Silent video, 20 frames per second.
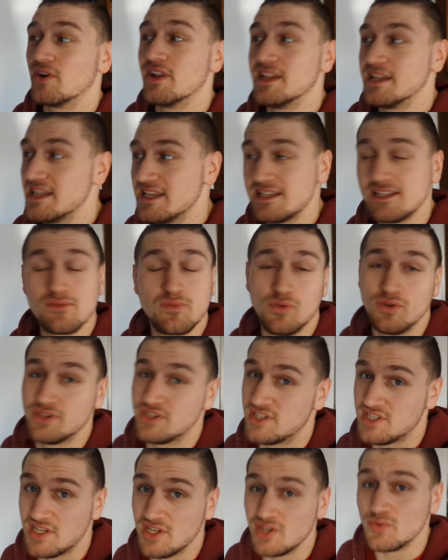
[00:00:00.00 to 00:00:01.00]
for at least
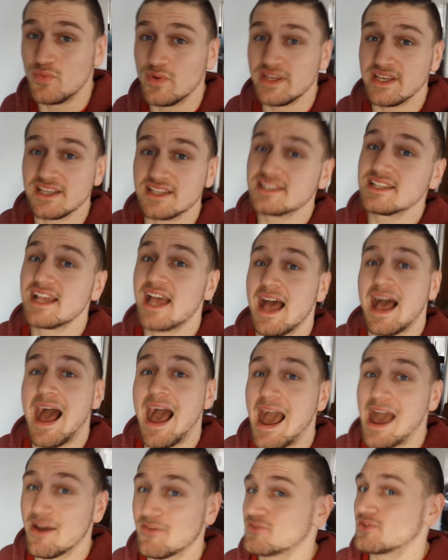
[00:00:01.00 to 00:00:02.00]
1 to 2
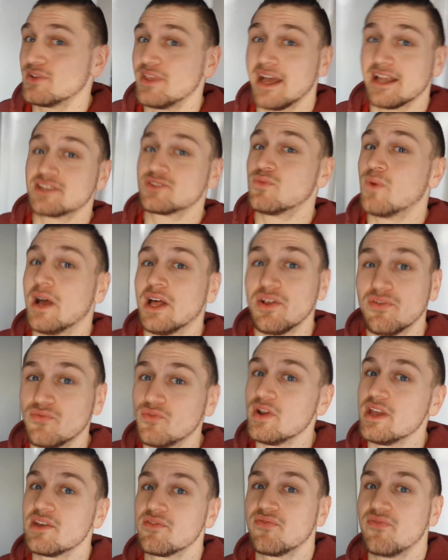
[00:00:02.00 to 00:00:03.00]
weeks after that
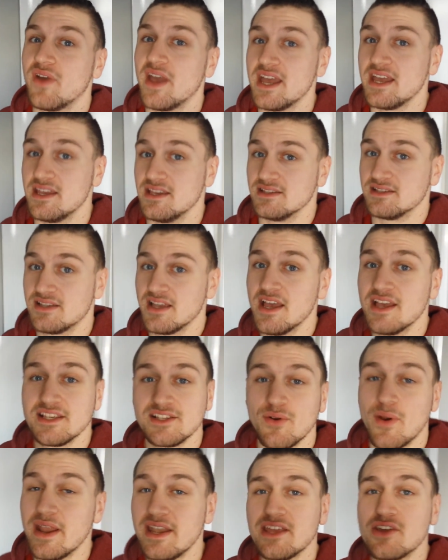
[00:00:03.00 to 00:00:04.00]
12-week
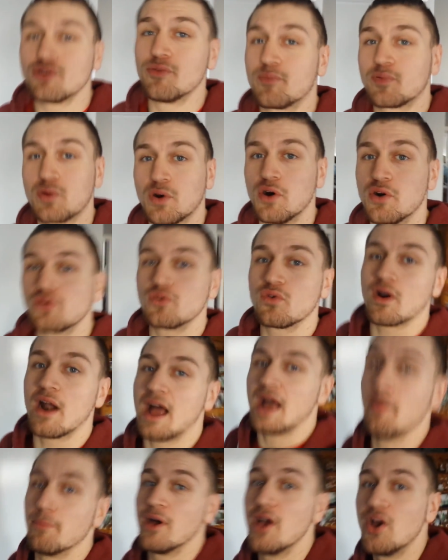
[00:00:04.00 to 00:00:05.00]
phase. So any good
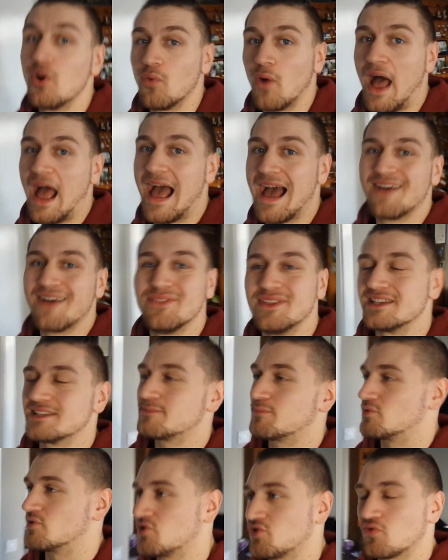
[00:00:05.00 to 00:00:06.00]
program will have
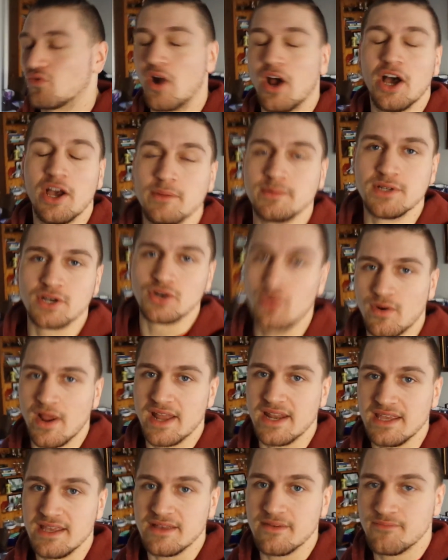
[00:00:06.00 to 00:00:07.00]
this prescribed
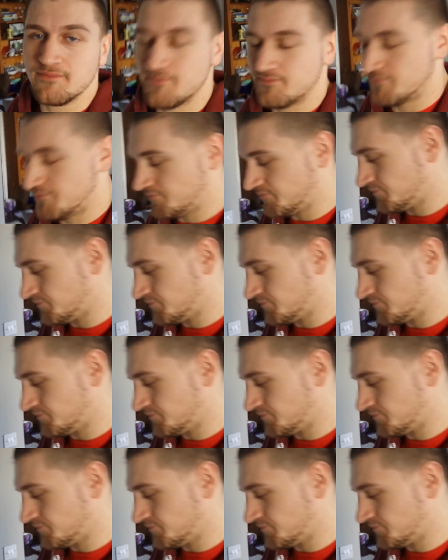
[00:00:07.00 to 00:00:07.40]
already.